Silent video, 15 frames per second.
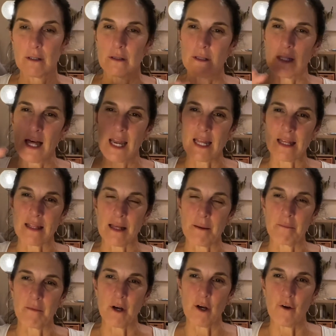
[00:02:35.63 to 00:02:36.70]
letting
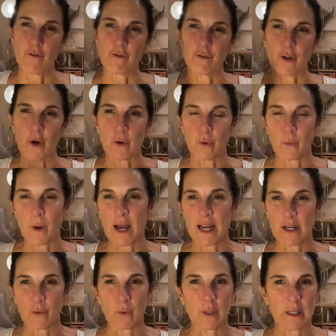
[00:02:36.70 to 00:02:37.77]
them float away in
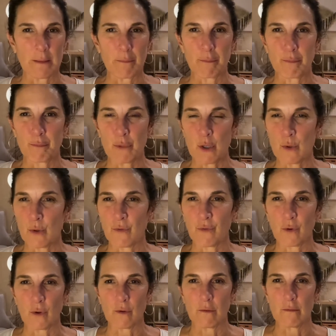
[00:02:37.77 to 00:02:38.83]
a really
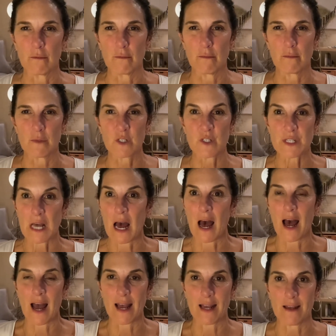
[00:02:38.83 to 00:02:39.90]
beautiful
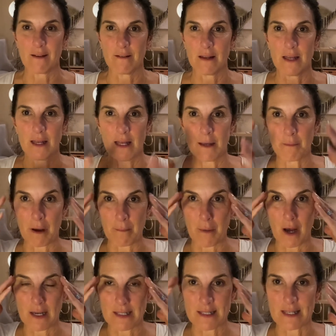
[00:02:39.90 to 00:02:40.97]
sky in my
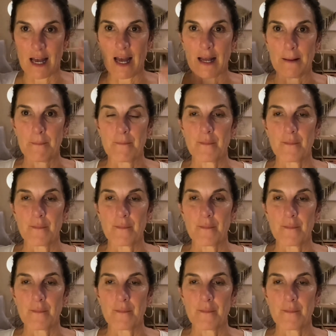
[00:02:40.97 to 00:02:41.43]
mind's eye